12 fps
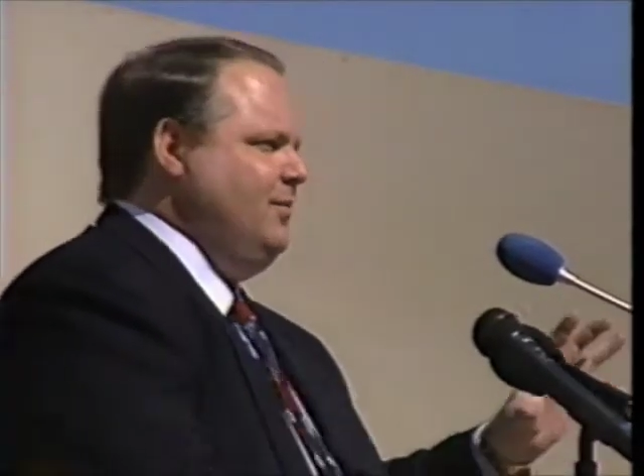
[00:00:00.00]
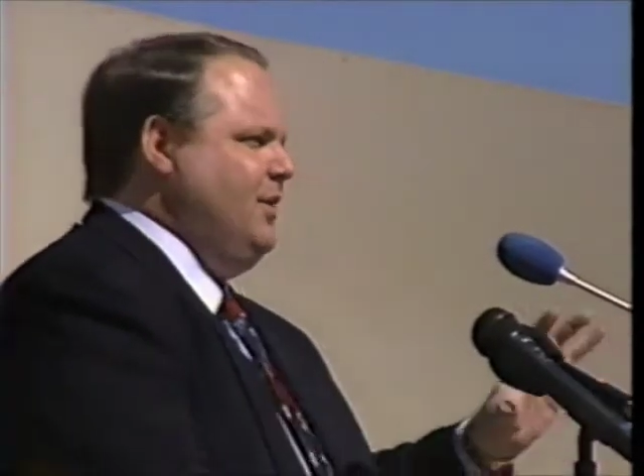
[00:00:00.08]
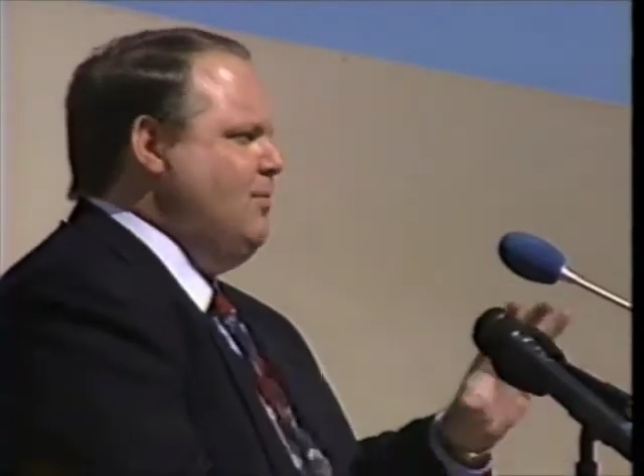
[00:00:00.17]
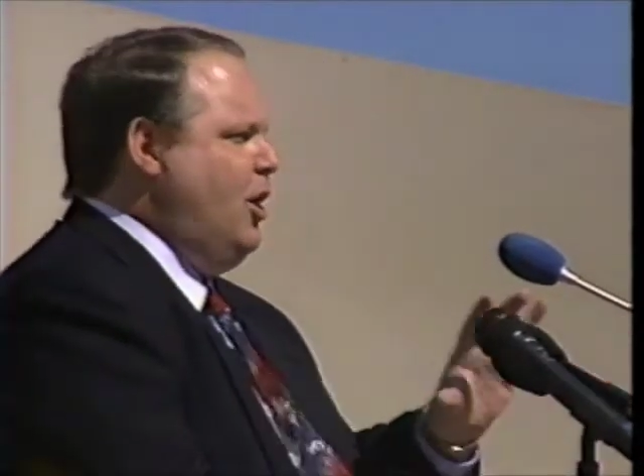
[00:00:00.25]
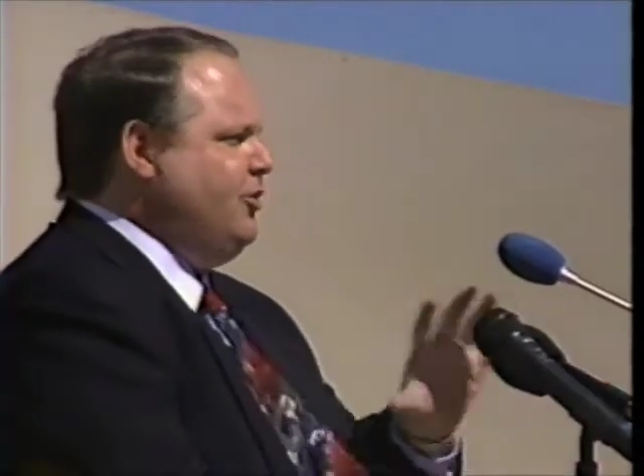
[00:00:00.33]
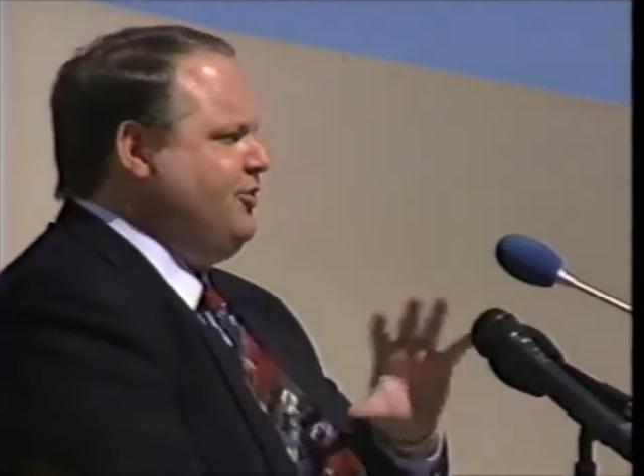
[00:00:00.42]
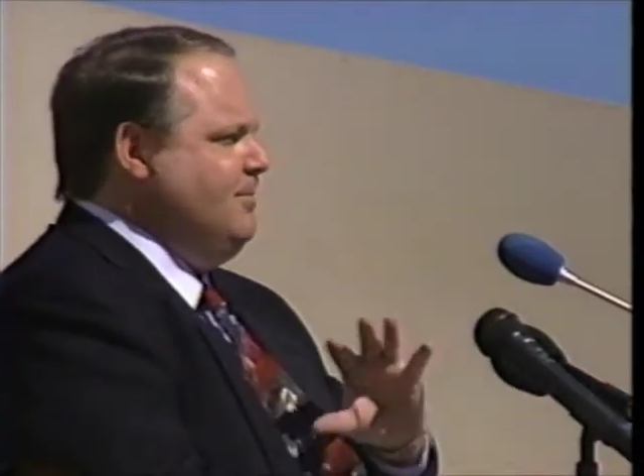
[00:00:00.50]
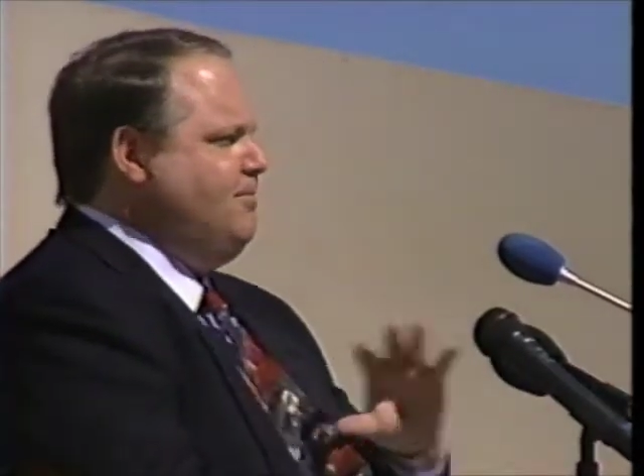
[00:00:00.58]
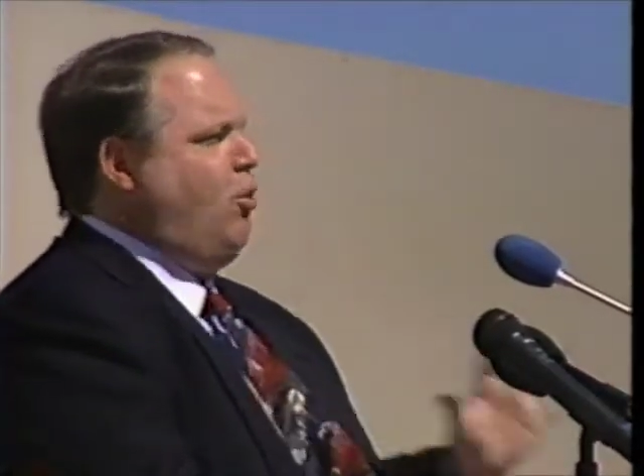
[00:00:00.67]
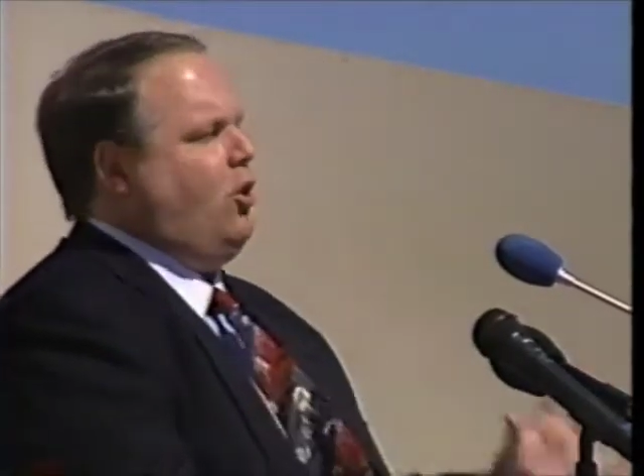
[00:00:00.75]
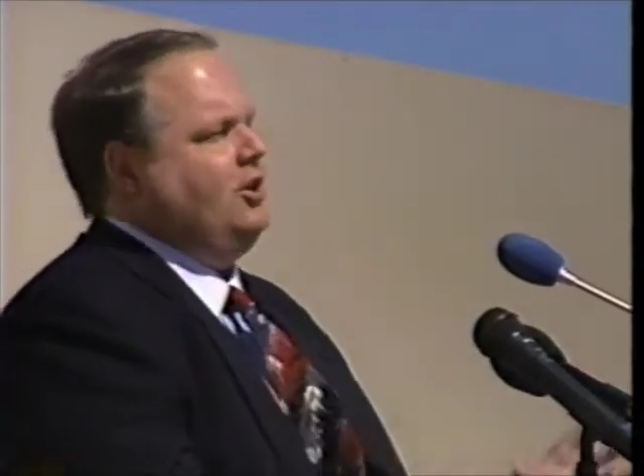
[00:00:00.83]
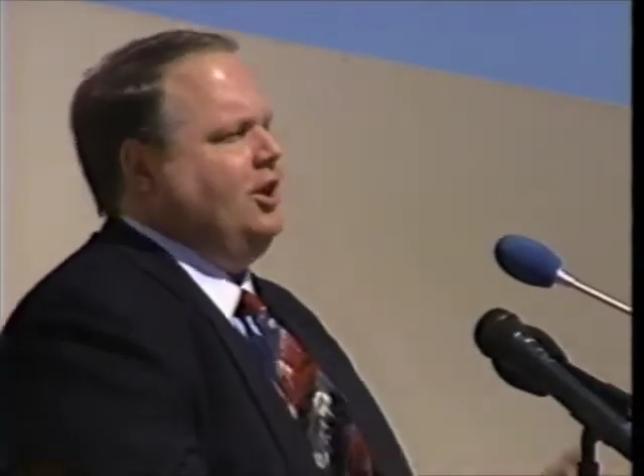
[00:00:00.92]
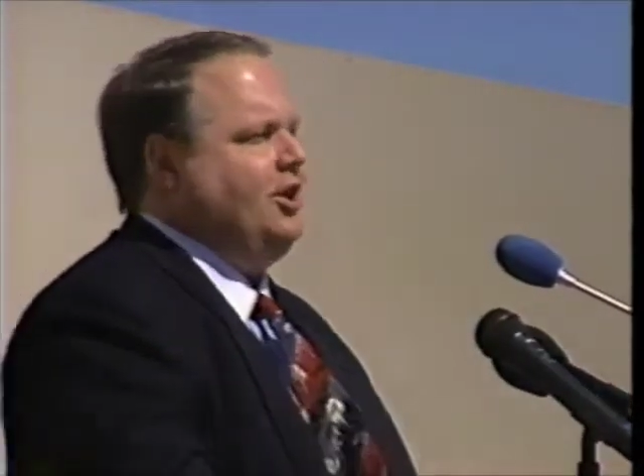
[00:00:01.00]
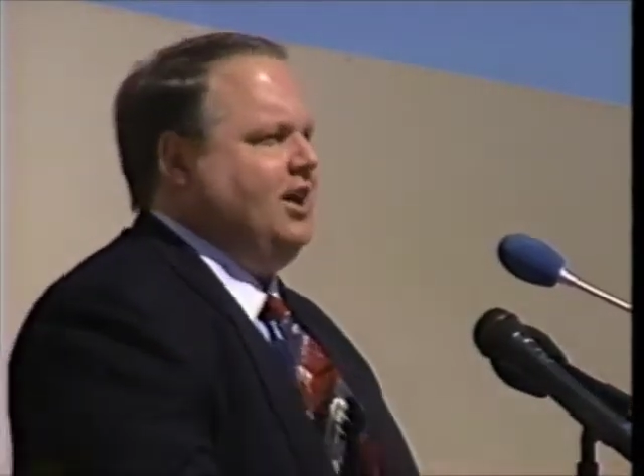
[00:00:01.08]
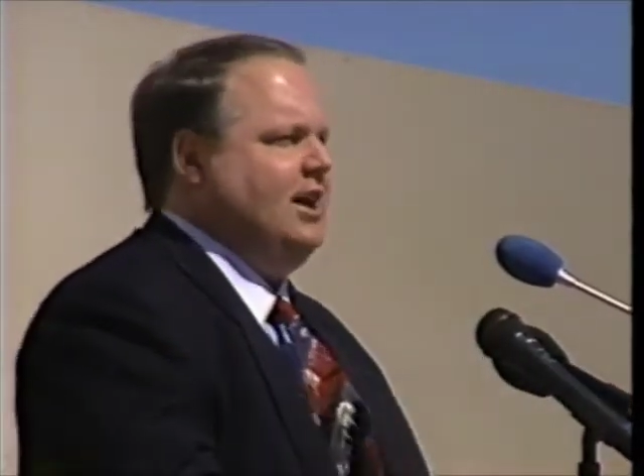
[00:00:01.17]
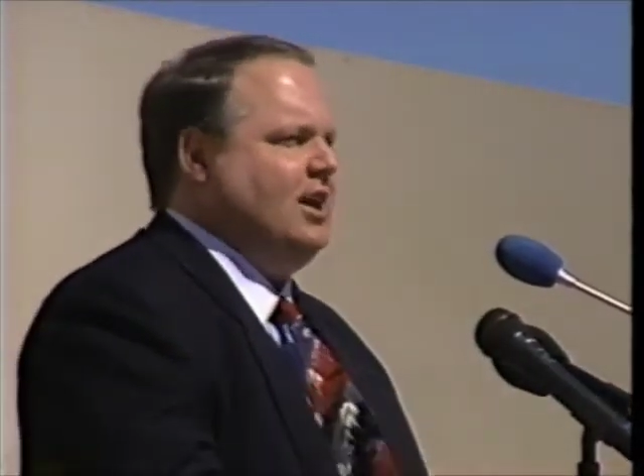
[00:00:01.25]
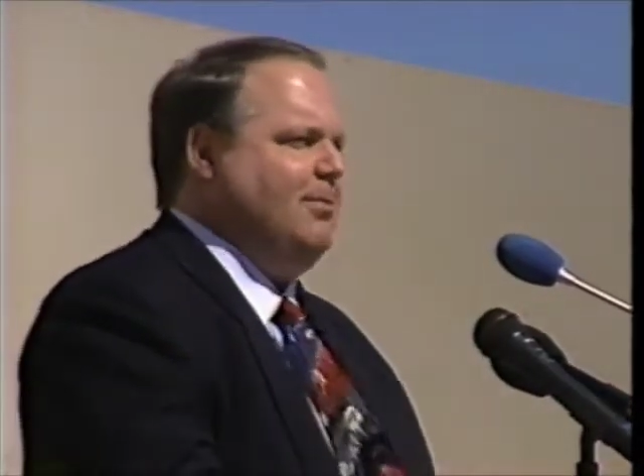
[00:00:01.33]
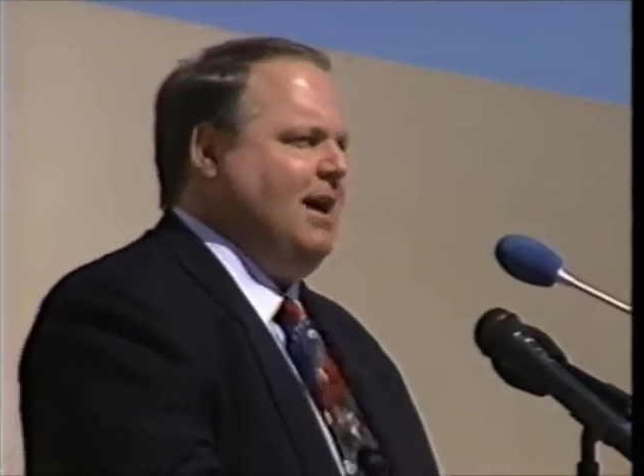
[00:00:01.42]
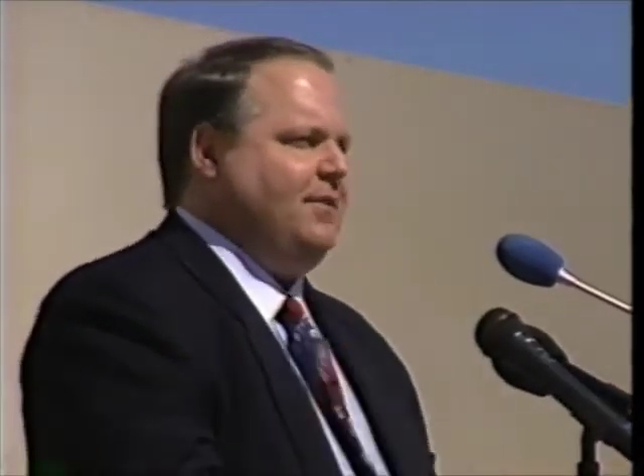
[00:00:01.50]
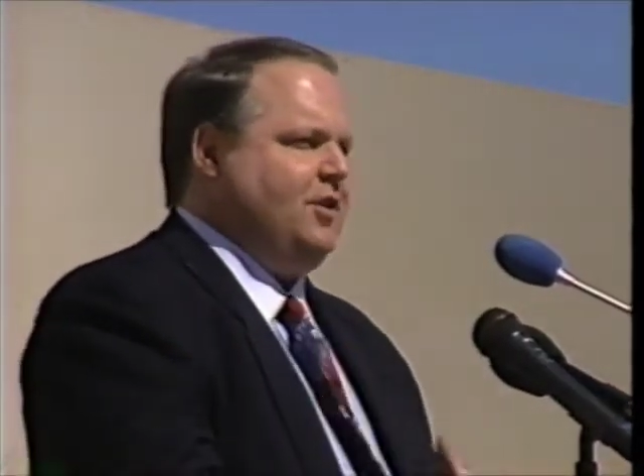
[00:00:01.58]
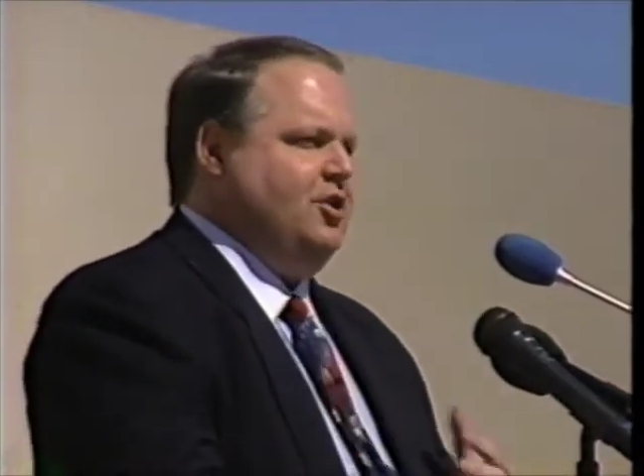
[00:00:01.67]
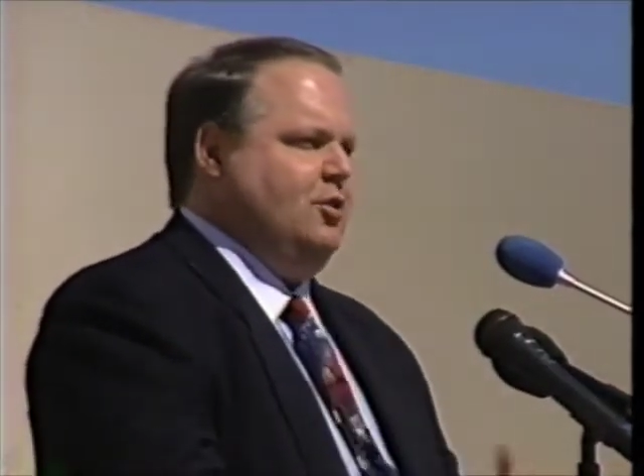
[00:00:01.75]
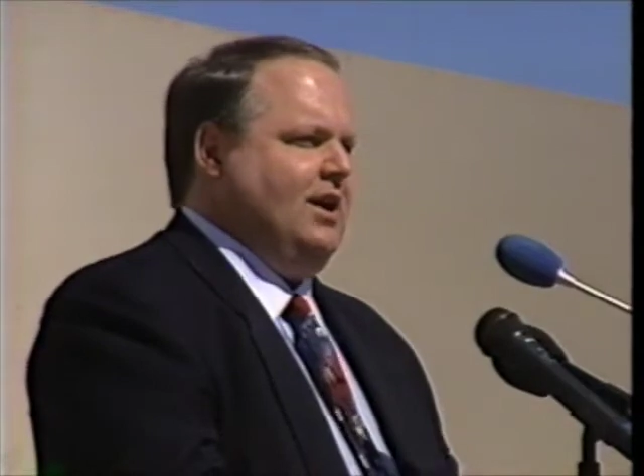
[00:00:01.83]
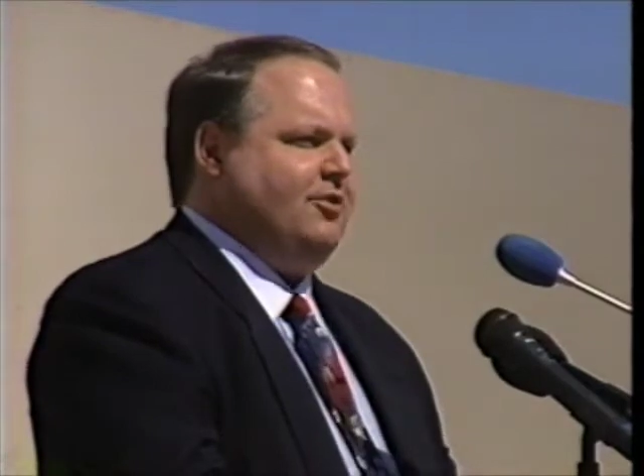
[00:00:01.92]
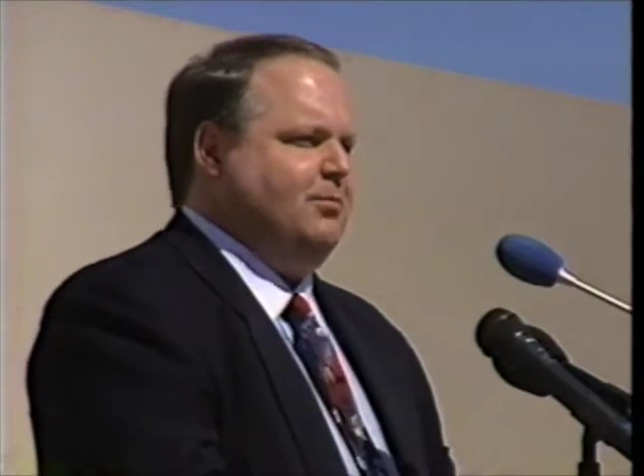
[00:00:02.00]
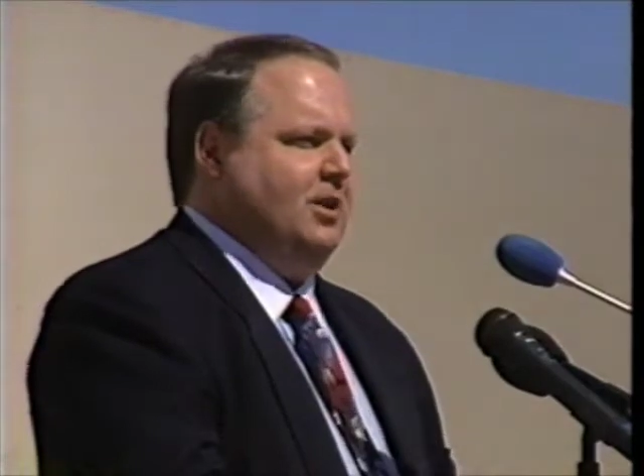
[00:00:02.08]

the most important thing about the U.S.